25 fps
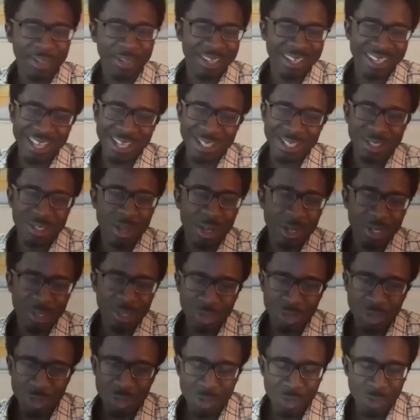it's not as
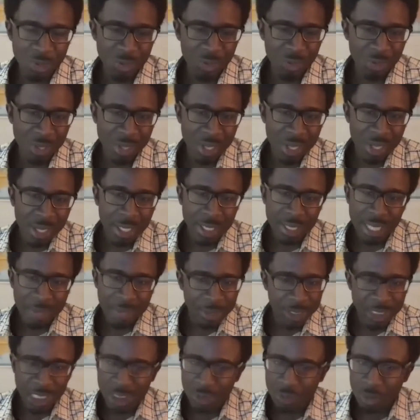though climate
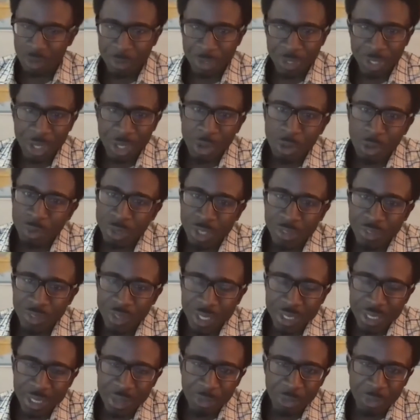change will be the only thing
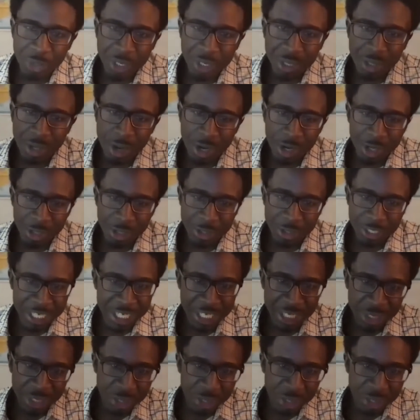that we are needing to